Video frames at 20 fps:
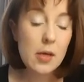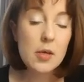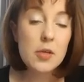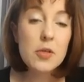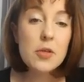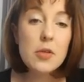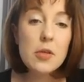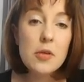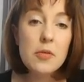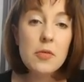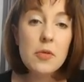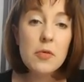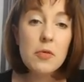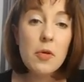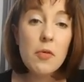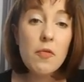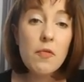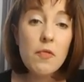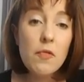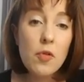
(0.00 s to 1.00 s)
So there are
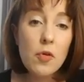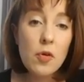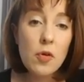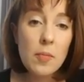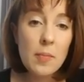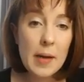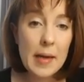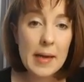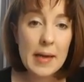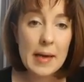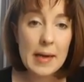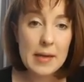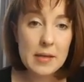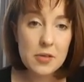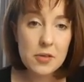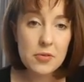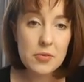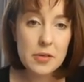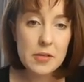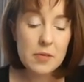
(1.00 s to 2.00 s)
four main
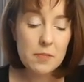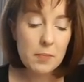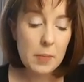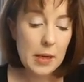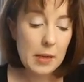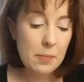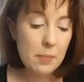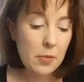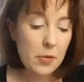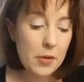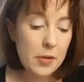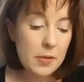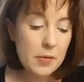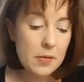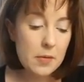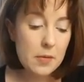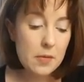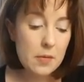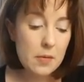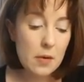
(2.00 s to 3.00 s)
categories of pain
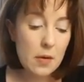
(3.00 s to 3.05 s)
points: